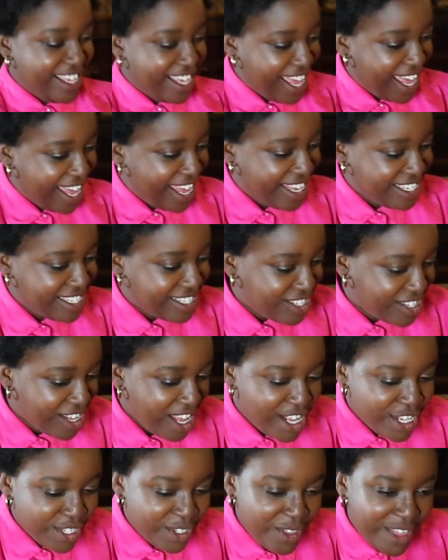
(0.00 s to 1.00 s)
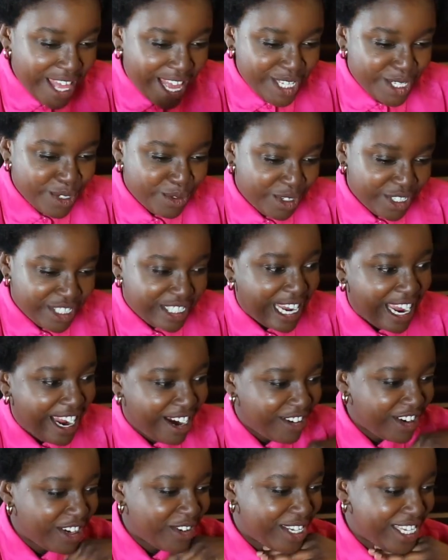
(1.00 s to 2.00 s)
Yes. So that's what
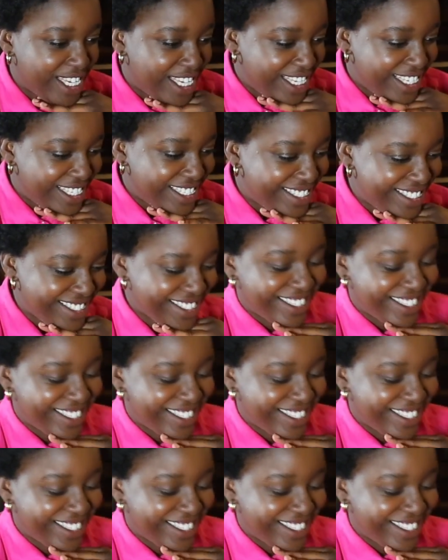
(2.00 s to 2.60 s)
tarot is.